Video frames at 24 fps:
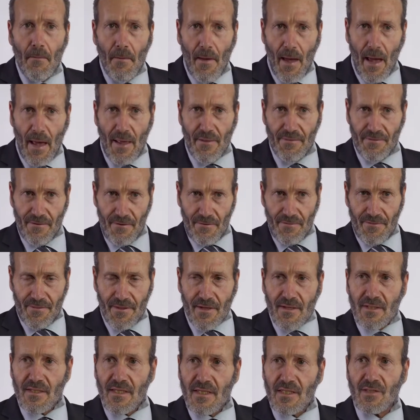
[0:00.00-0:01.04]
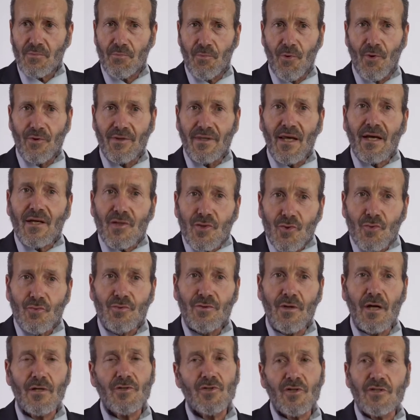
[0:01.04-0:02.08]
And this is protects you
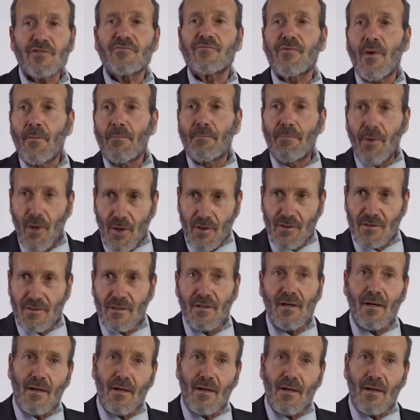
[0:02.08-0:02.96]
not just from bugs,